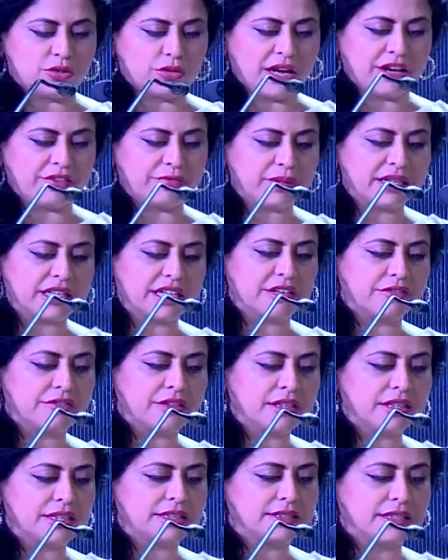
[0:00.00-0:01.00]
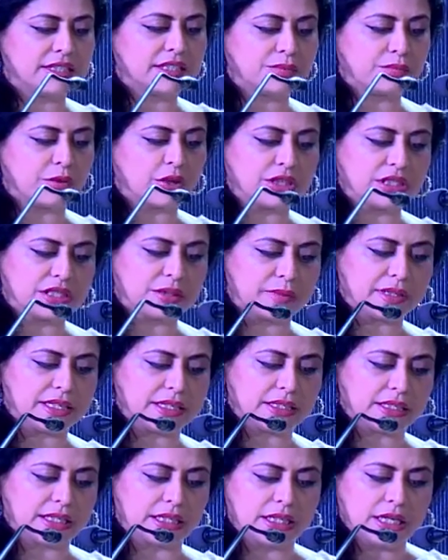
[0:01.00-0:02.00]
to have been given this
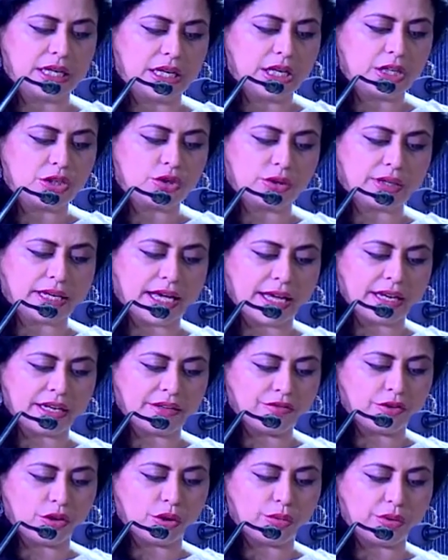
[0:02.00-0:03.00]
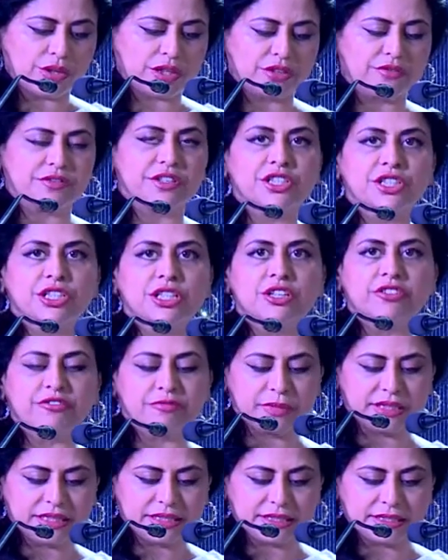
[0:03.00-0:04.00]
responsibility to carry forward the vision of
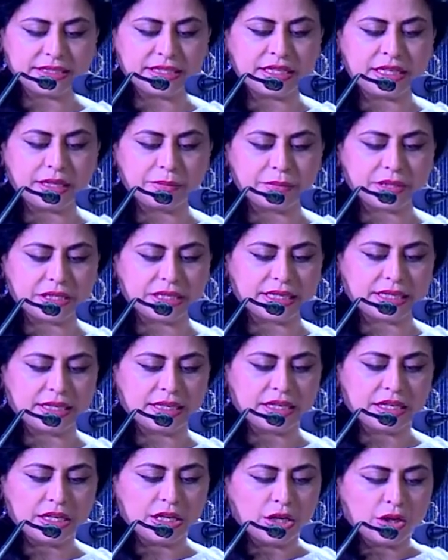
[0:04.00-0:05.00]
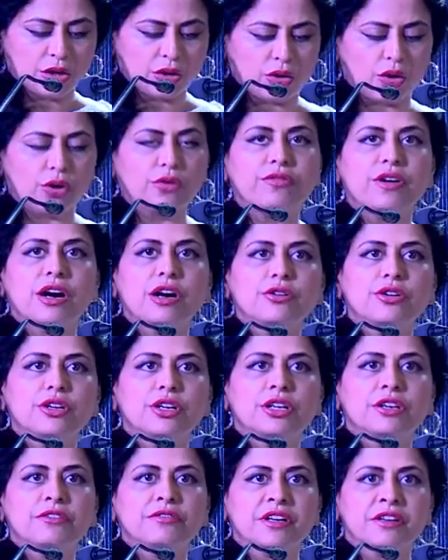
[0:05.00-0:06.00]
Missus Ila Panda, co-founder
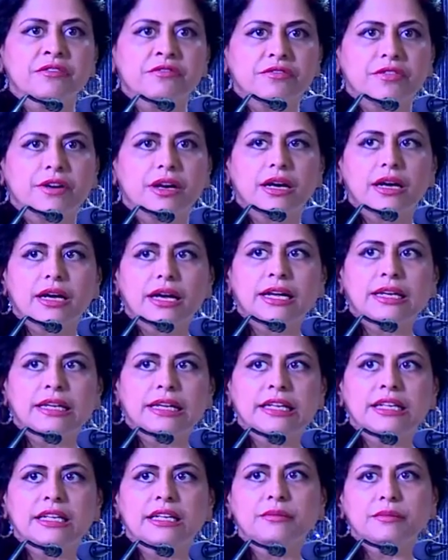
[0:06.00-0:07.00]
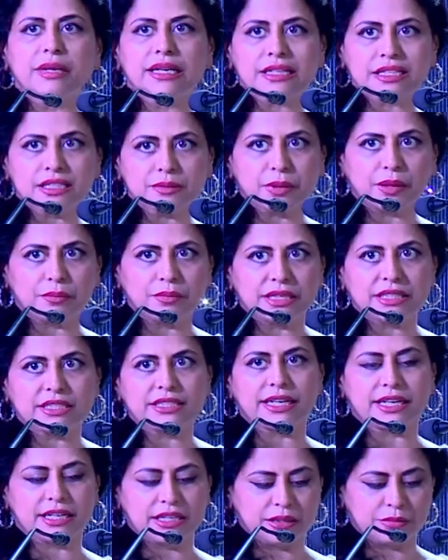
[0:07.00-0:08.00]
of I M F A and Indian Metals Public
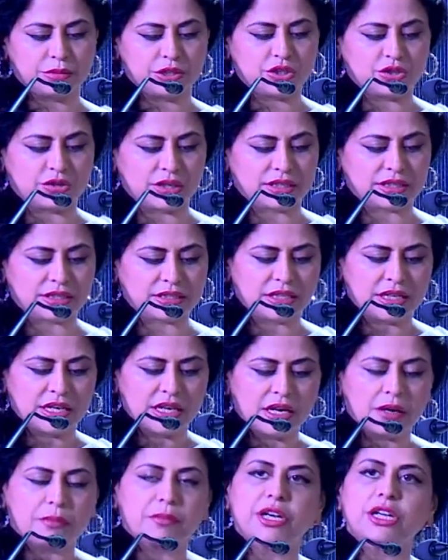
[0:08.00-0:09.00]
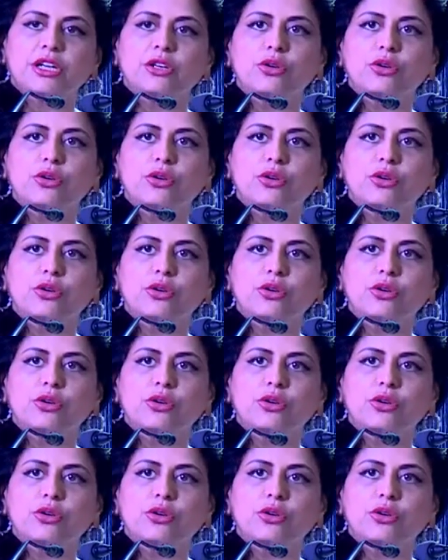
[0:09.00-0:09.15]
Charitable Trust, but